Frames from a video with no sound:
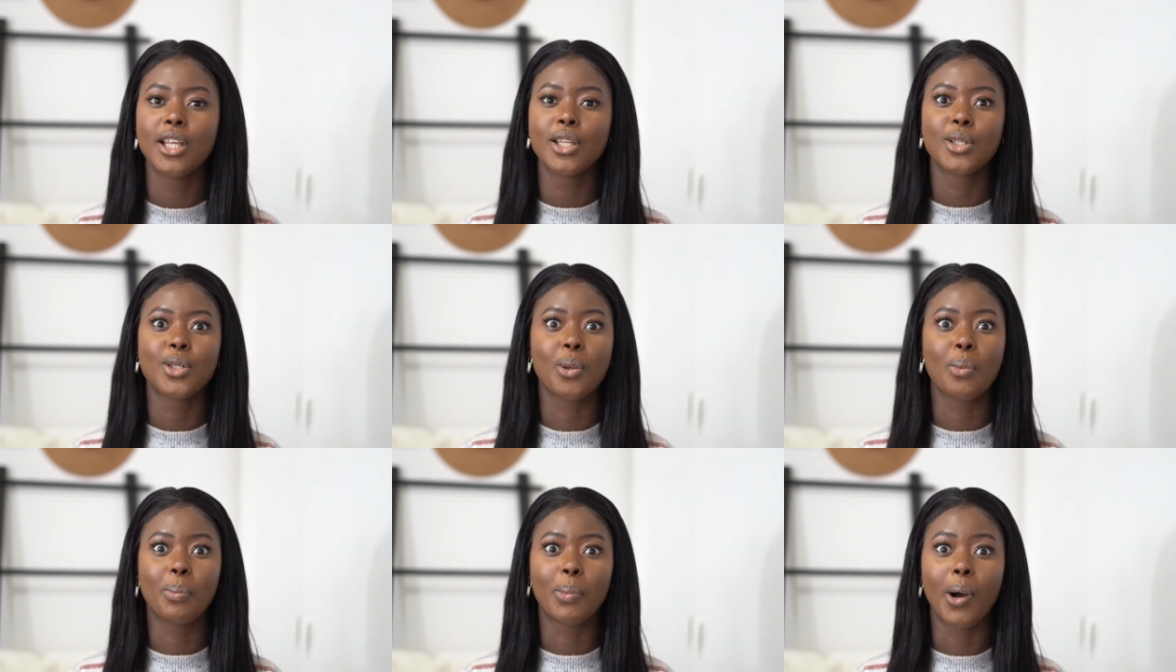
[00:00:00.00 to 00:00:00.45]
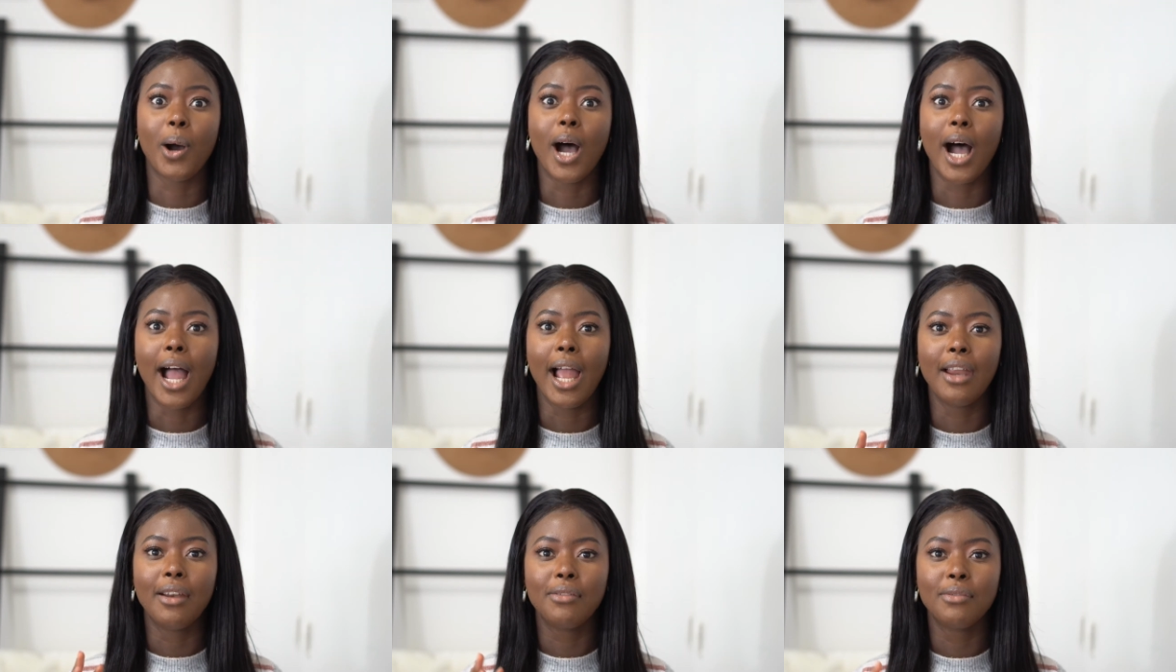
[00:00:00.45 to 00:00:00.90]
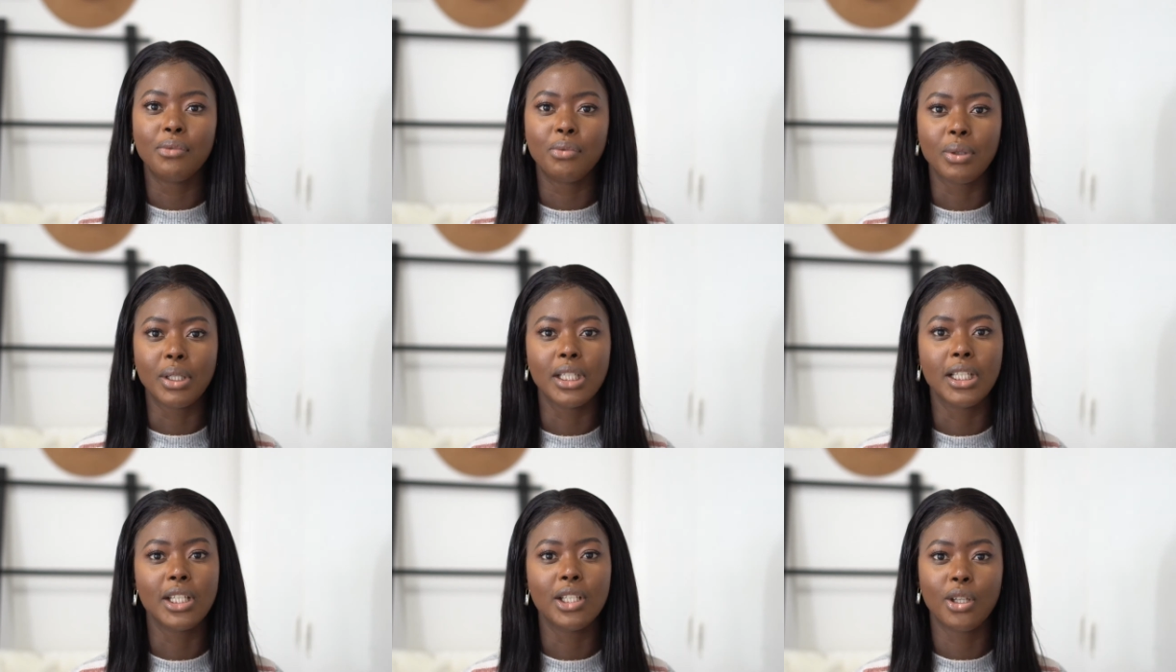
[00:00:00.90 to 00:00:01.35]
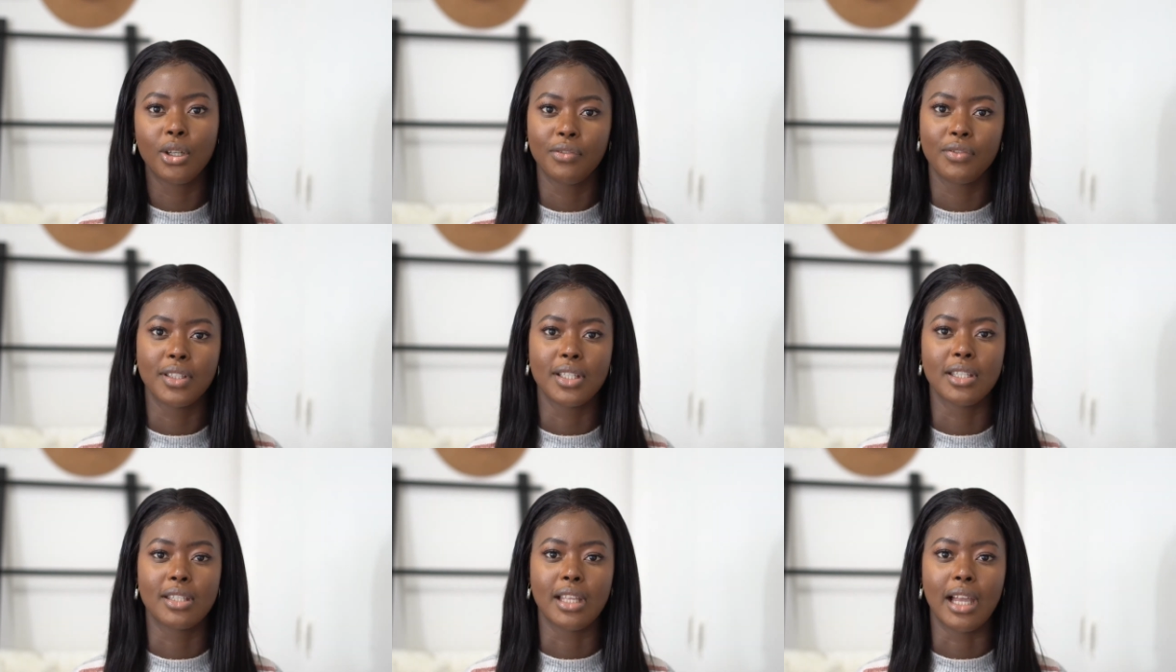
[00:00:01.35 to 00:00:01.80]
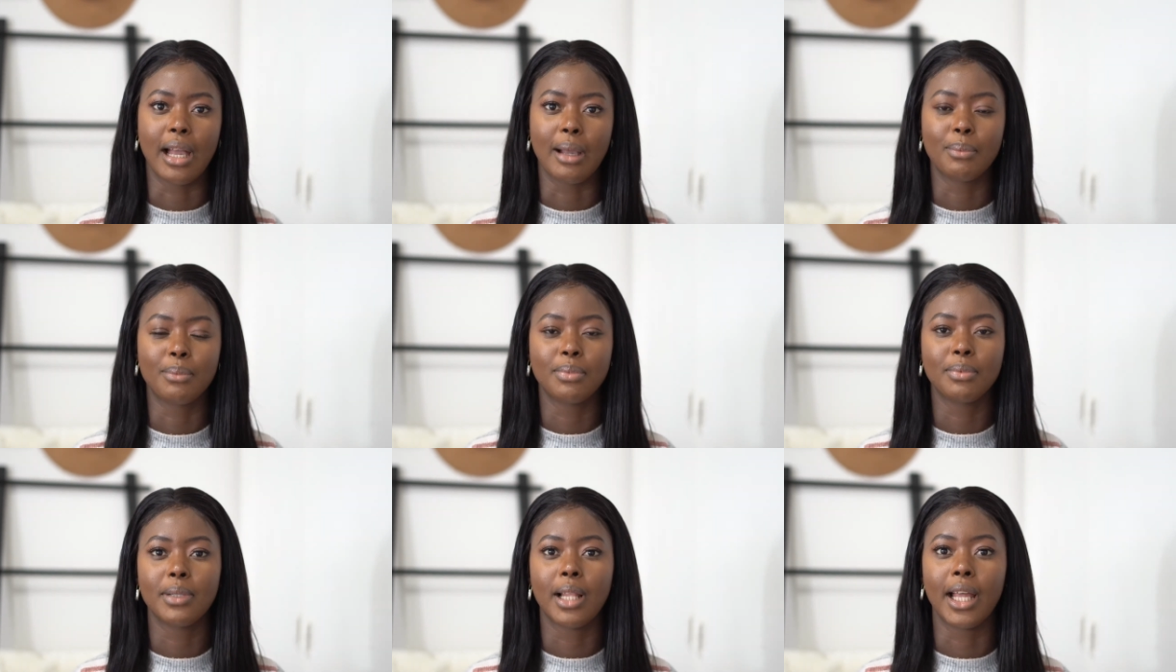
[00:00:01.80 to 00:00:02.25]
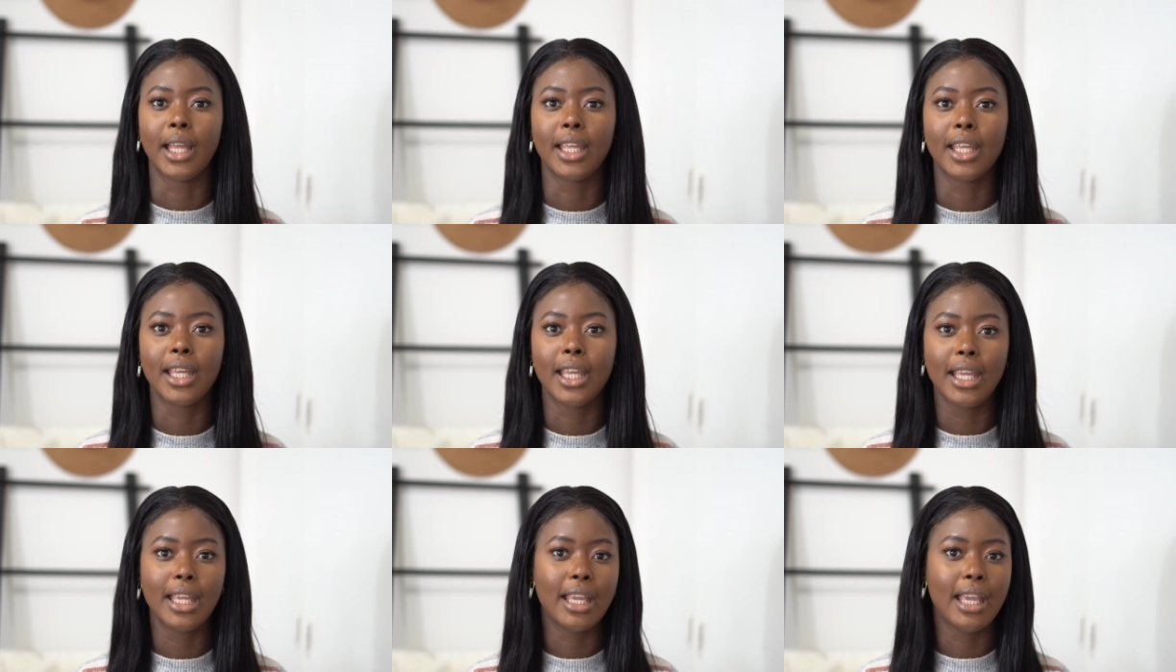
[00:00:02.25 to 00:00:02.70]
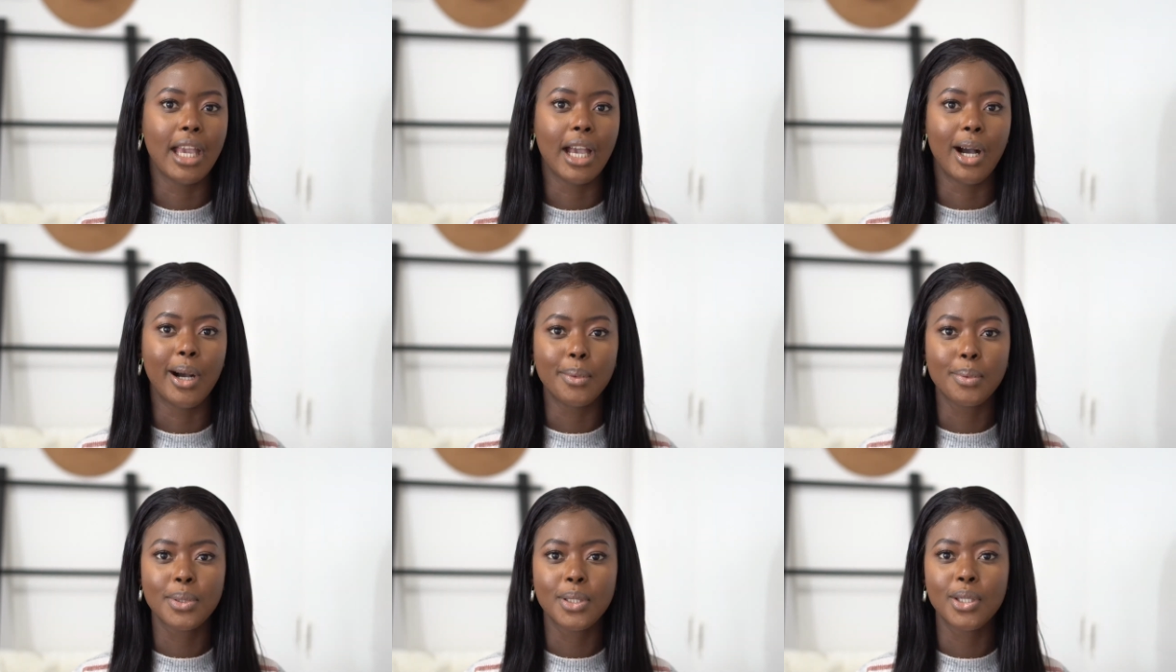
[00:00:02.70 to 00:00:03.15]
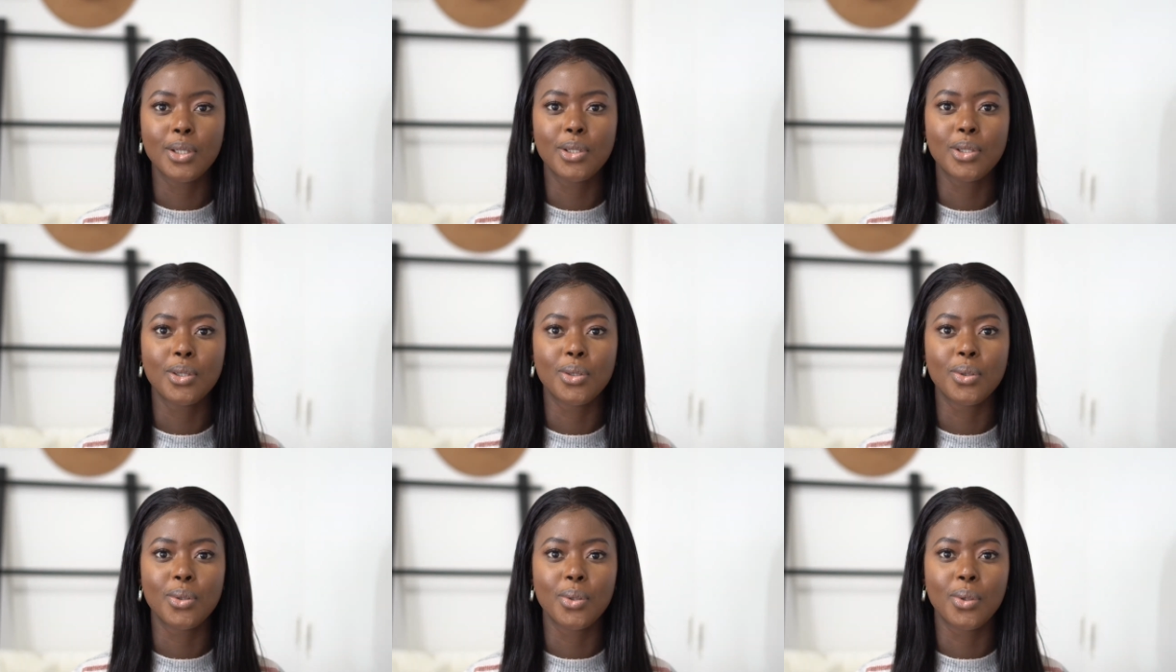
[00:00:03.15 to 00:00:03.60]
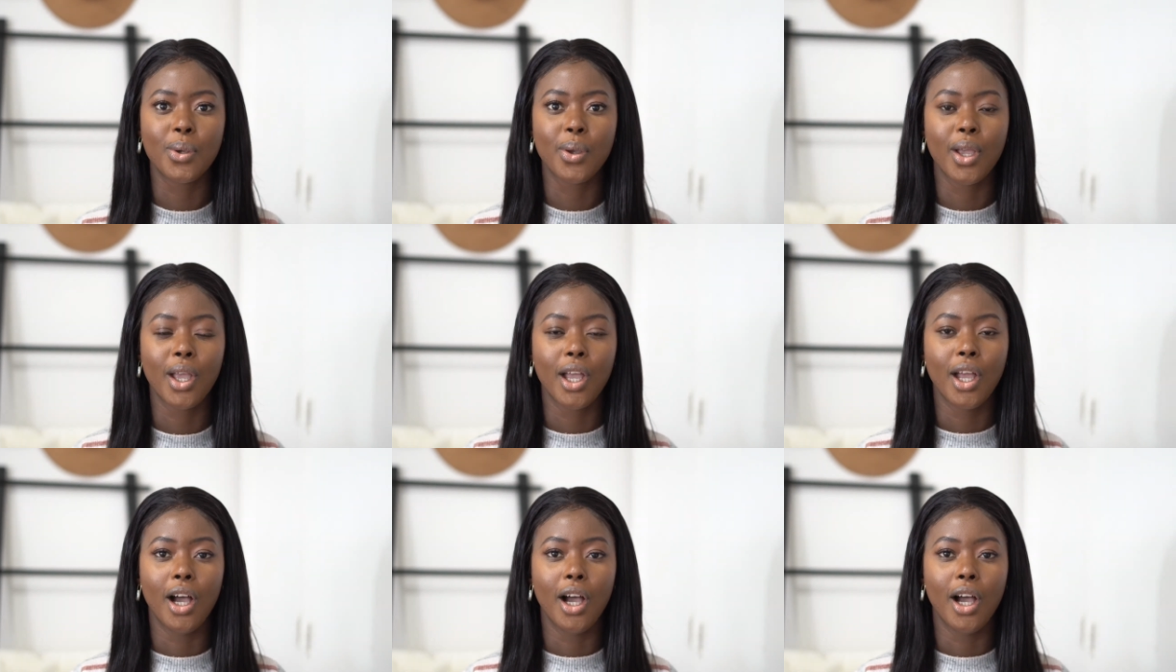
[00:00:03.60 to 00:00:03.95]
So but I really love this app. Like, it helps you to